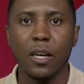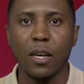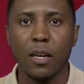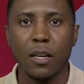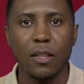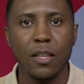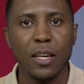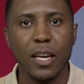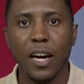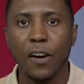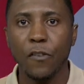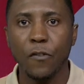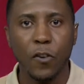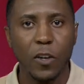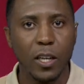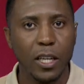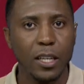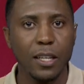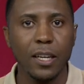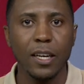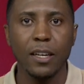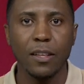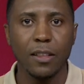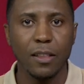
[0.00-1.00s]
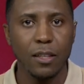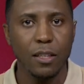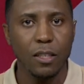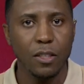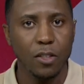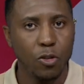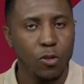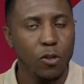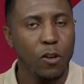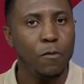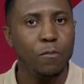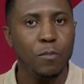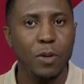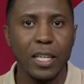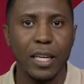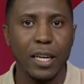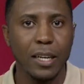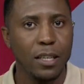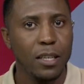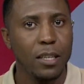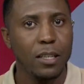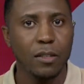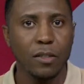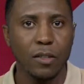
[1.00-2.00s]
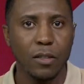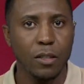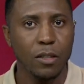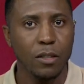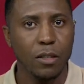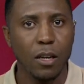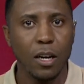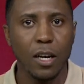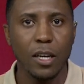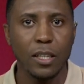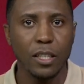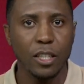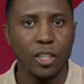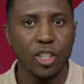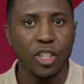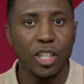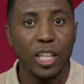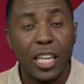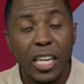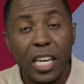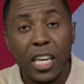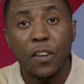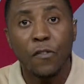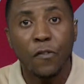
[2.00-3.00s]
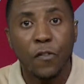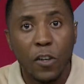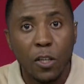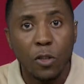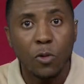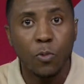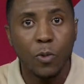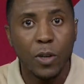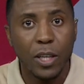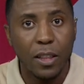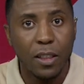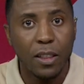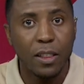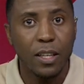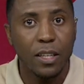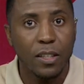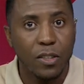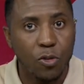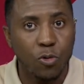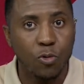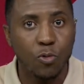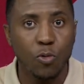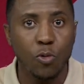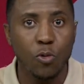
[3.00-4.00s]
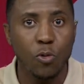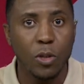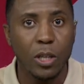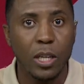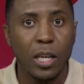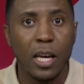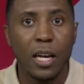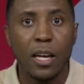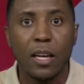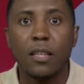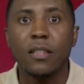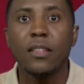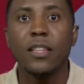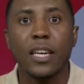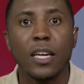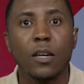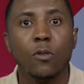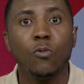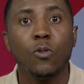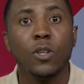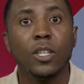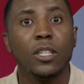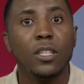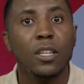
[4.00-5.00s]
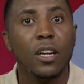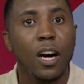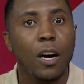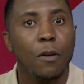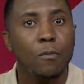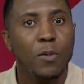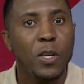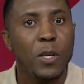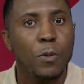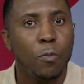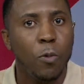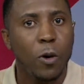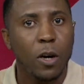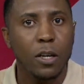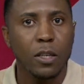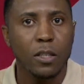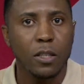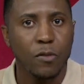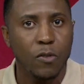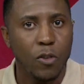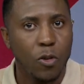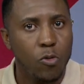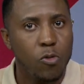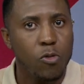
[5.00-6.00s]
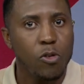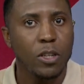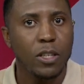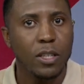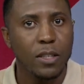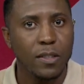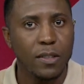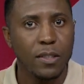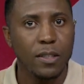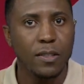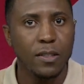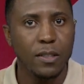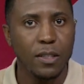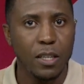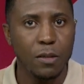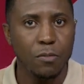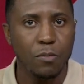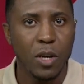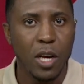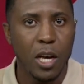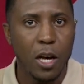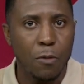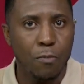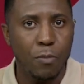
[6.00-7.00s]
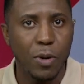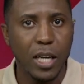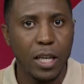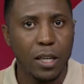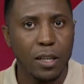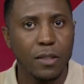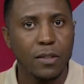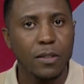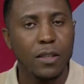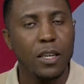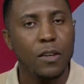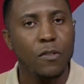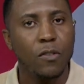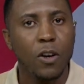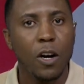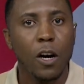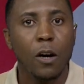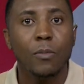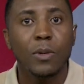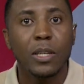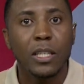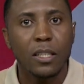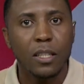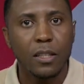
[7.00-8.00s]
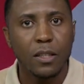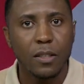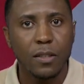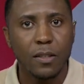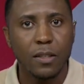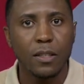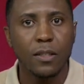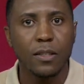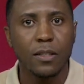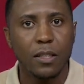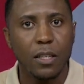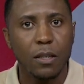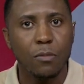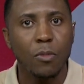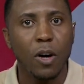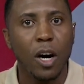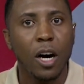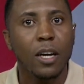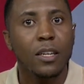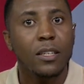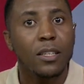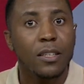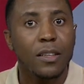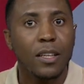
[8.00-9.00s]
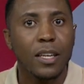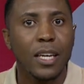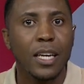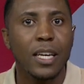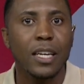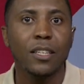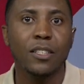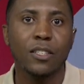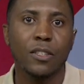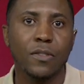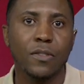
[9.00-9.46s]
the African athletes who have been at Kingston College, even with this rule, they would not be part of a quota system because they've come into the system under the age of